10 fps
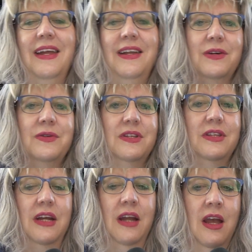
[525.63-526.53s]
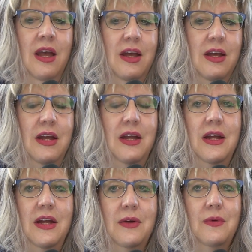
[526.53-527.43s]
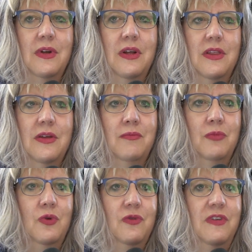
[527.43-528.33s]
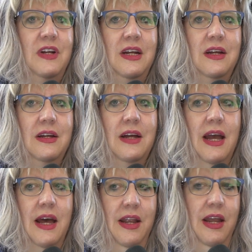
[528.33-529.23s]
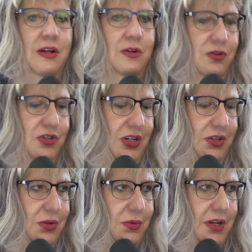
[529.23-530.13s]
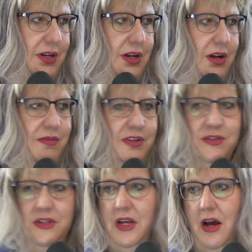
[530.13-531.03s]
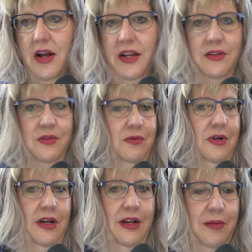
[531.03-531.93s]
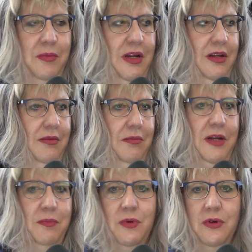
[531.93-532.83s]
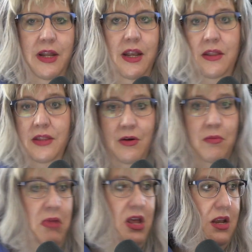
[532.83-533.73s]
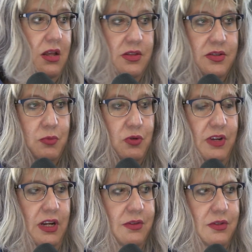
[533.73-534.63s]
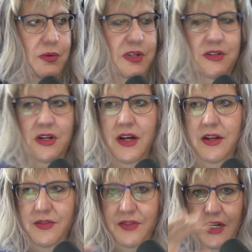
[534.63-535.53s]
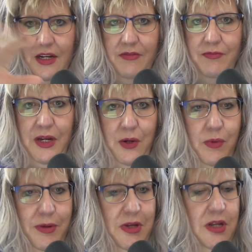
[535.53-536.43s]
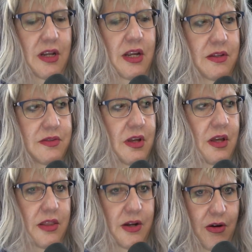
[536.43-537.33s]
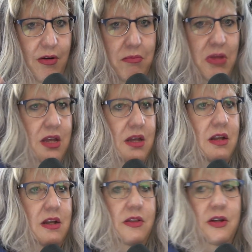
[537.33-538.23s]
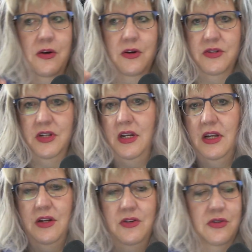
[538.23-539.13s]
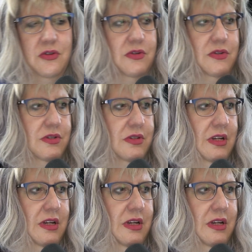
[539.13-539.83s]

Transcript: here's the thing. The movie had energy to it. And obviously the audience, right? I mean, people, and there are men in this movie. So it's not sea of pink women. There are men, there are teenagers,